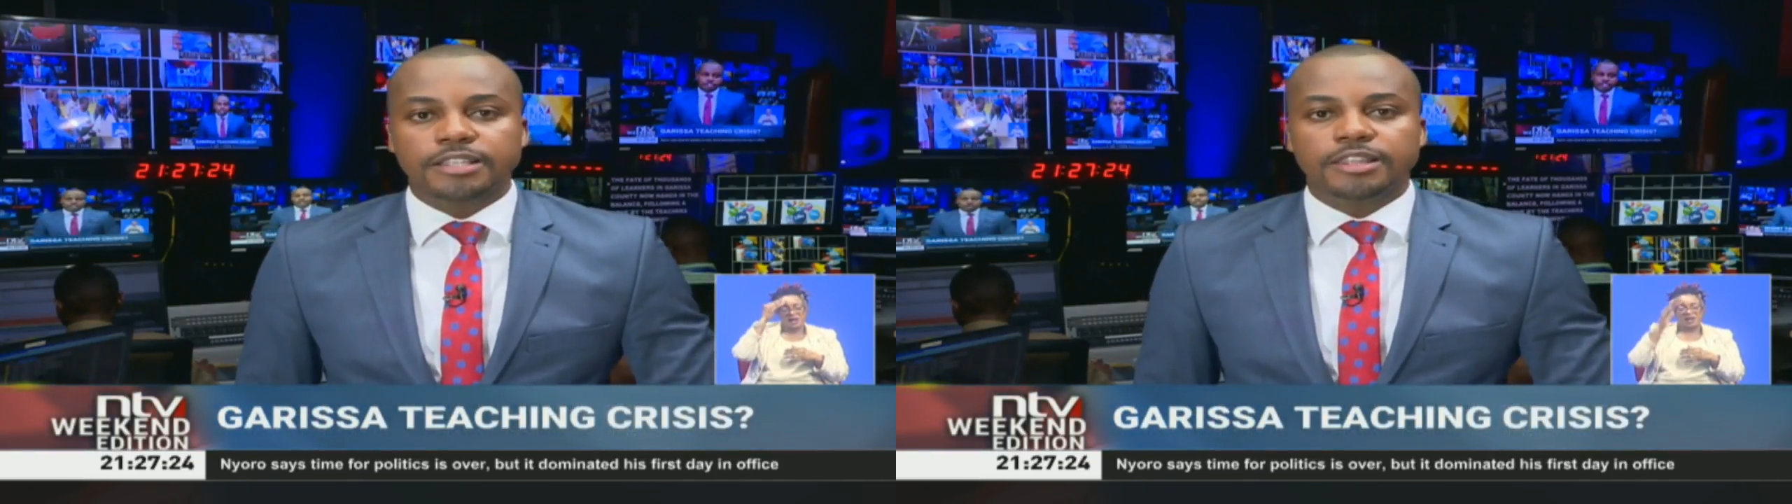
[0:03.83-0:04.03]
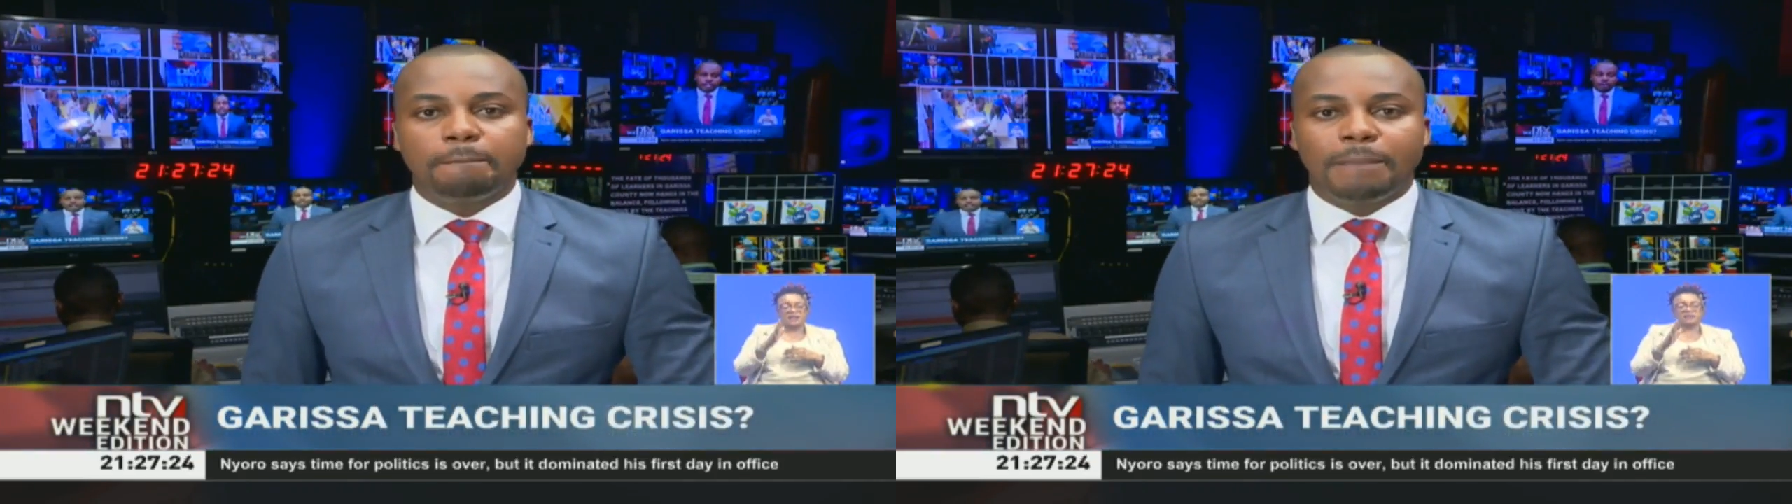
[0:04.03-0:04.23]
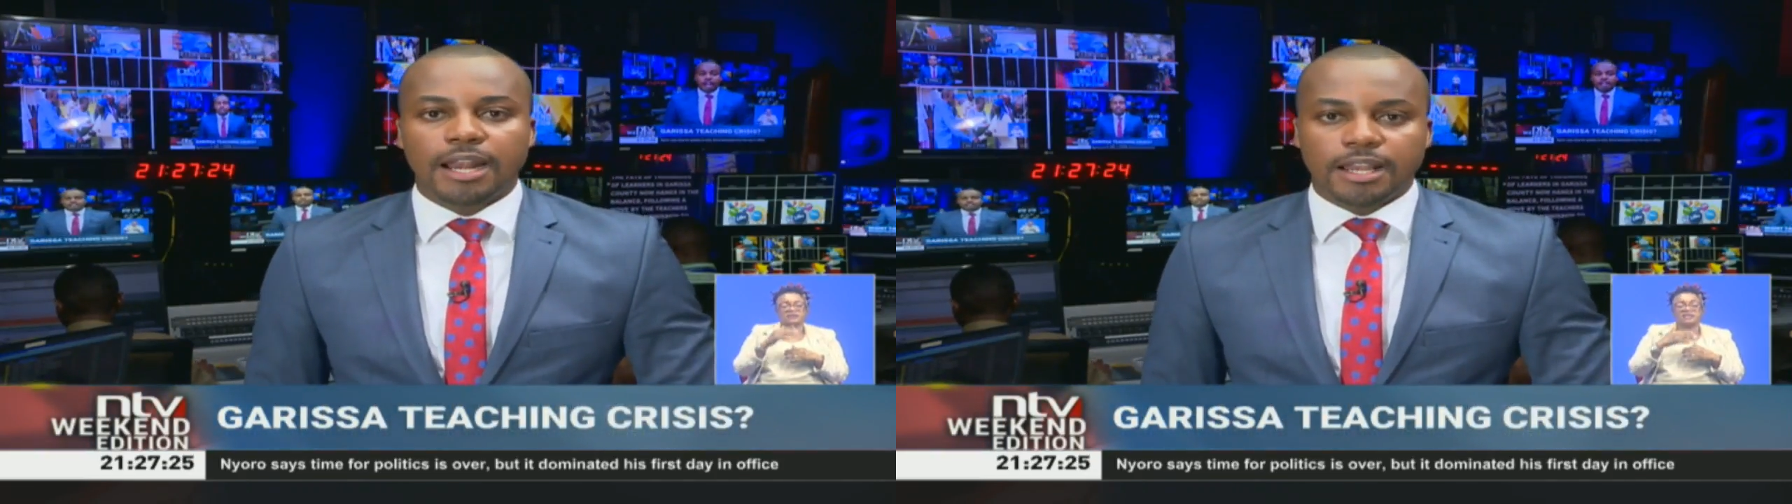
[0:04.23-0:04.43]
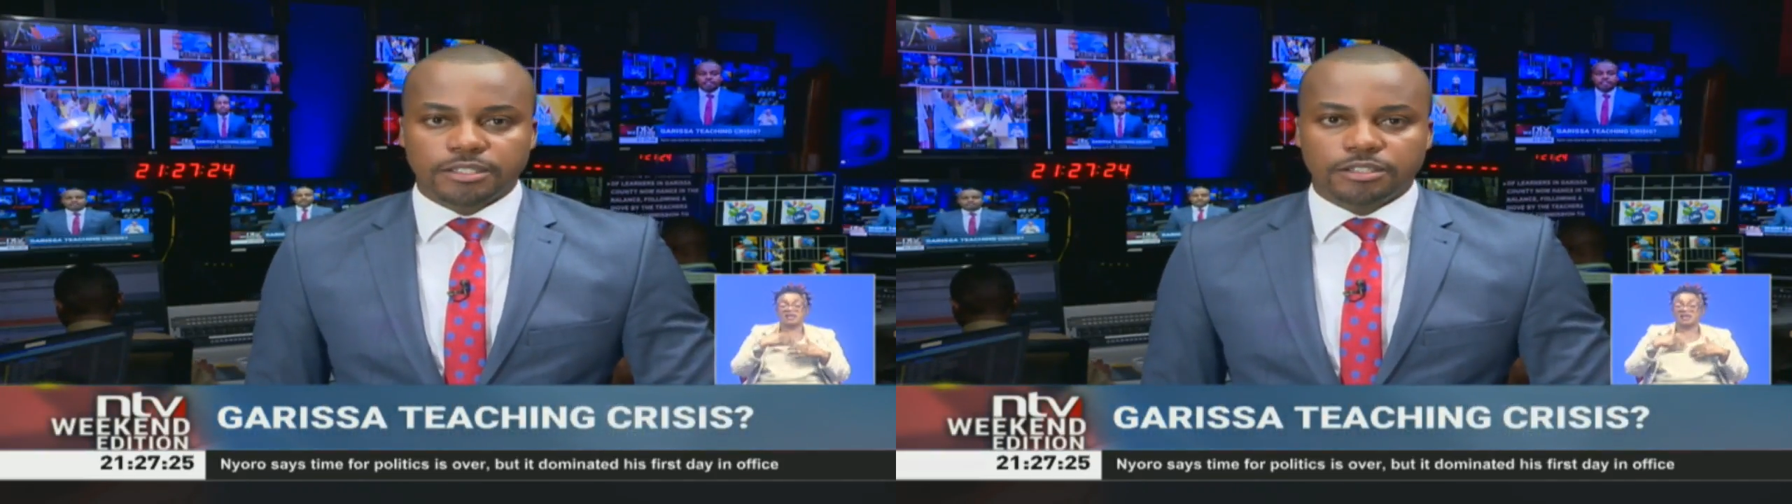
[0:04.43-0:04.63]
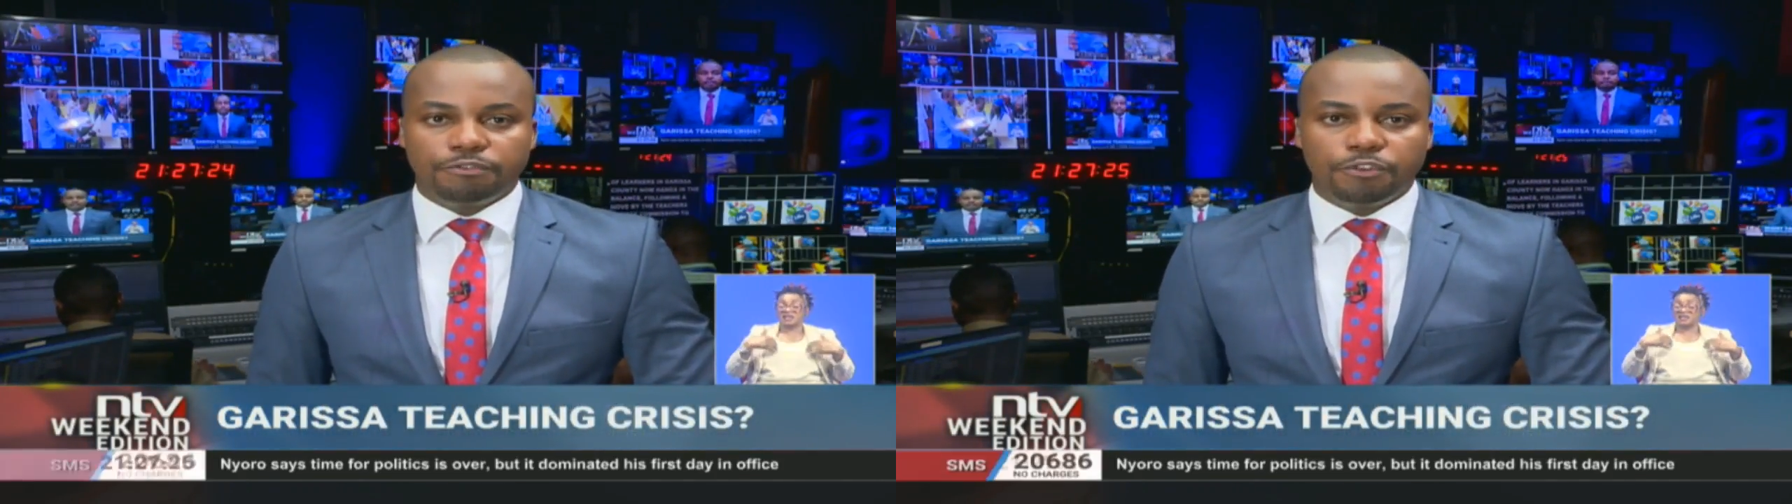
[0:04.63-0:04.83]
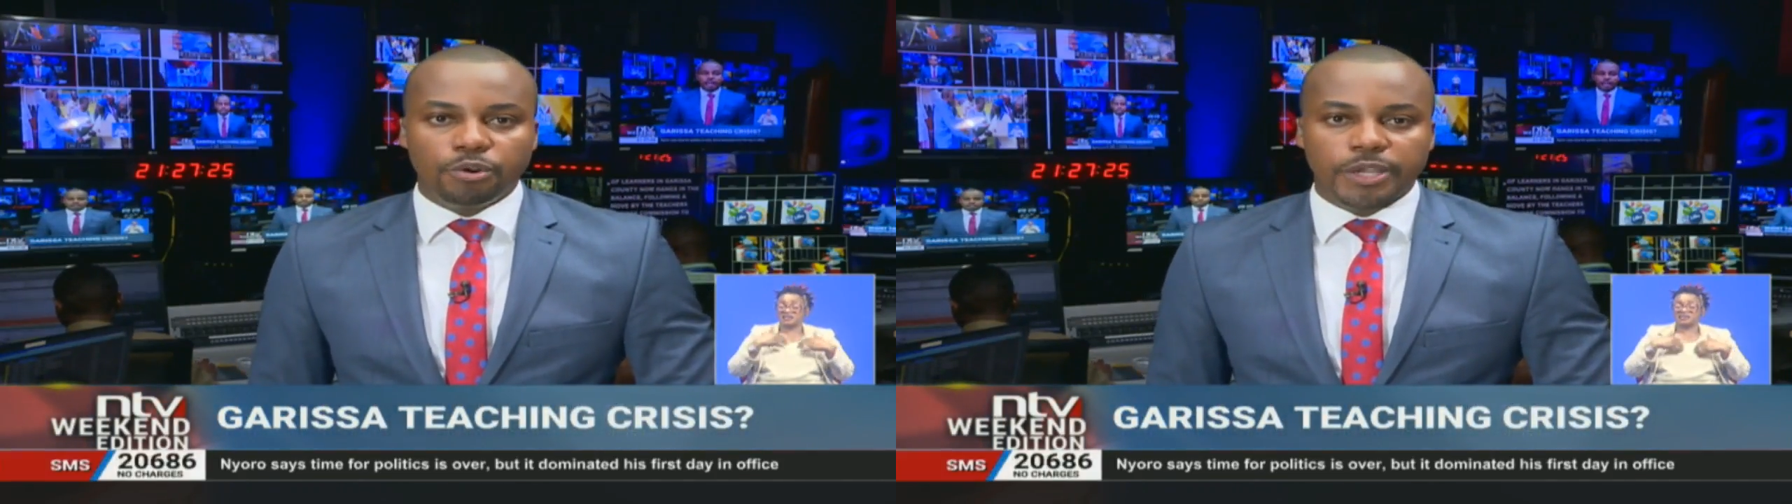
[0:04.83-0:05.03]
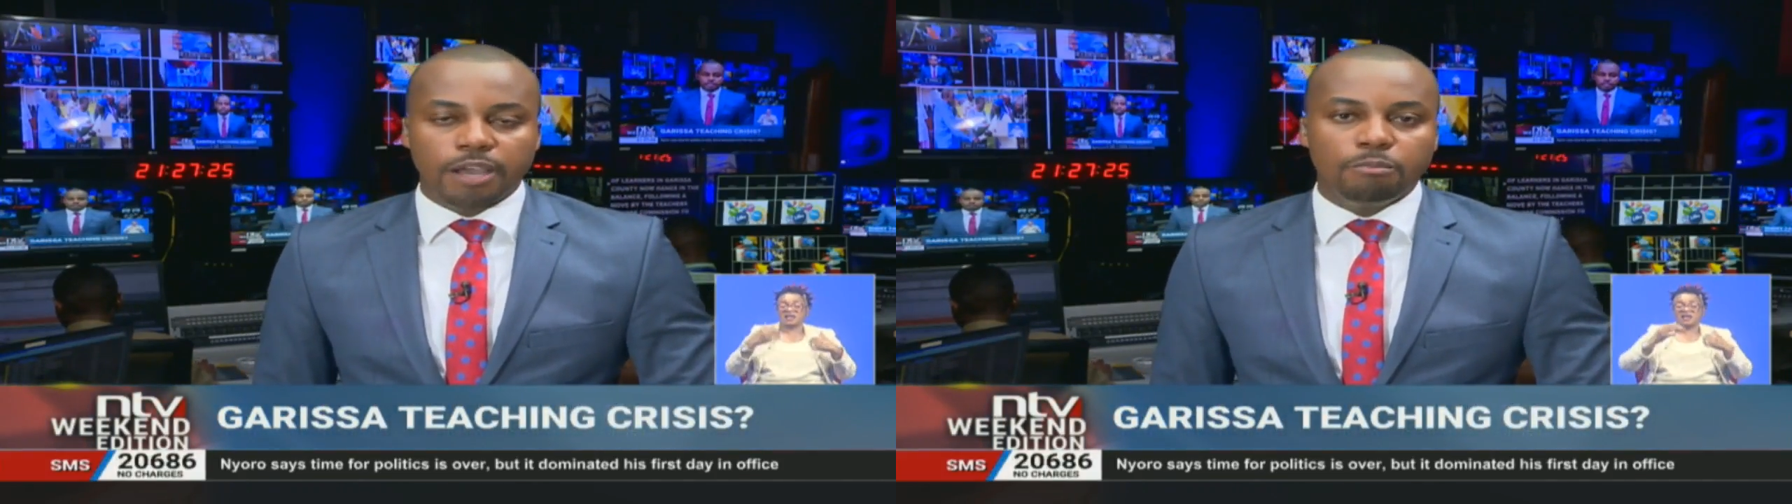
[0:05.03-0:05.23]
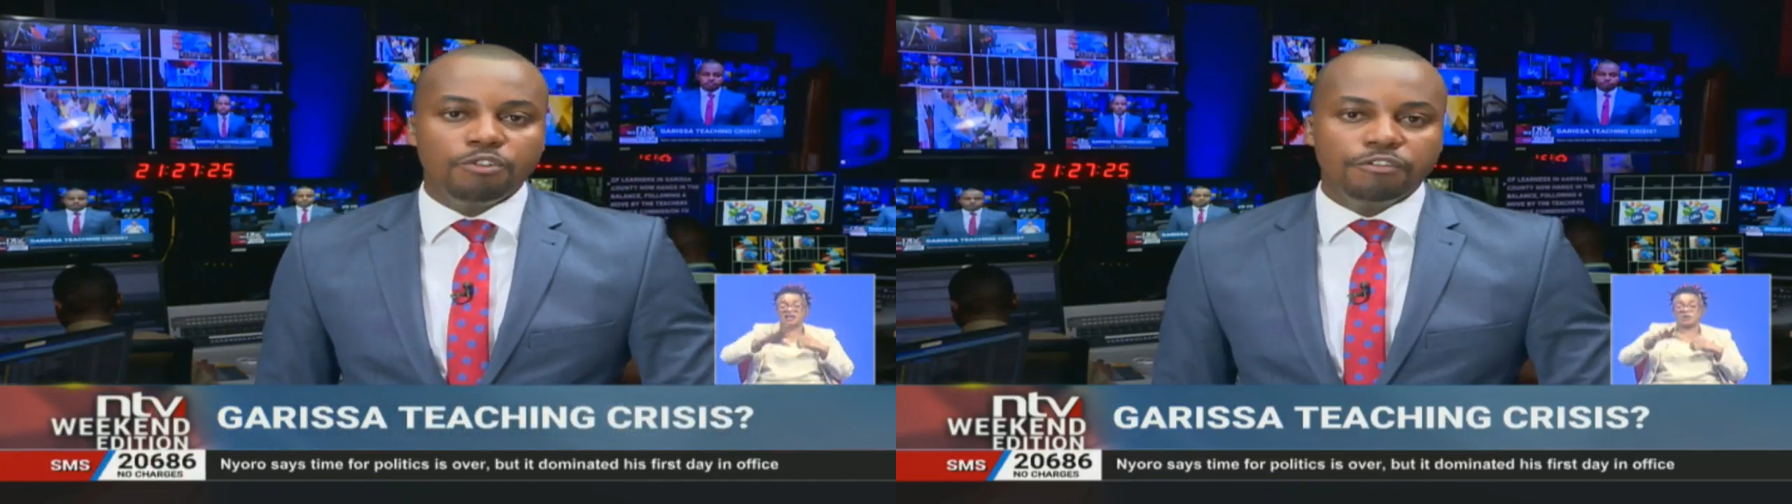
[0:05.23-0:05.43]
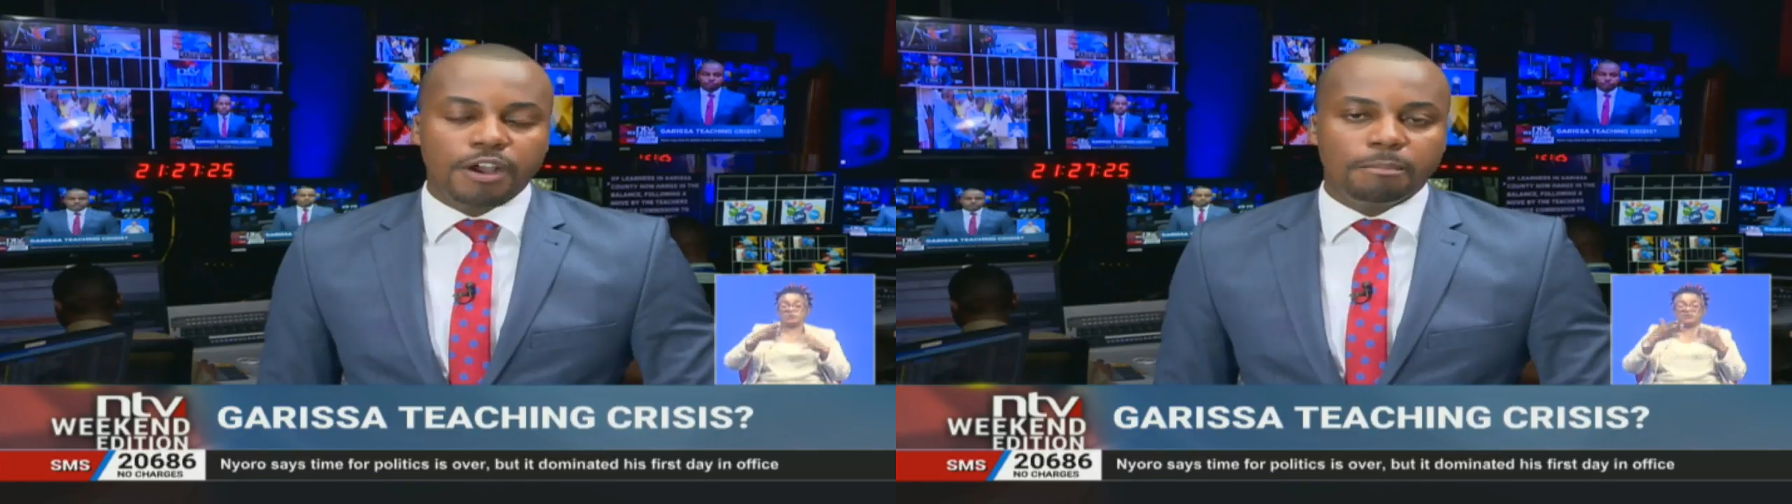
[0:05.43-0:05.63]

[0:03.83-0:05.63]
in the balance following a move